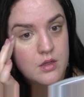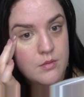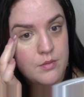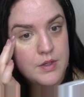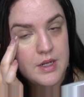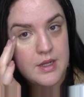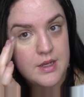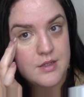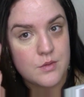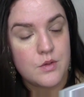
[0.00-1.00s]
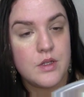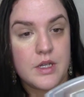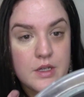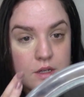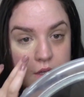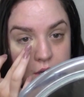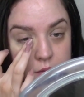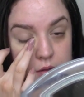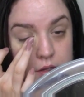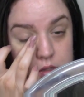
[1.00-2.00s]
But it has really good
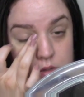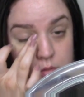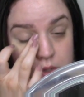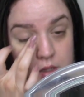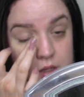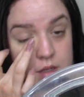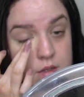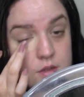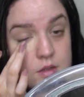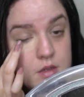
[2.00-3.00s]
coverage. Oh my goodness.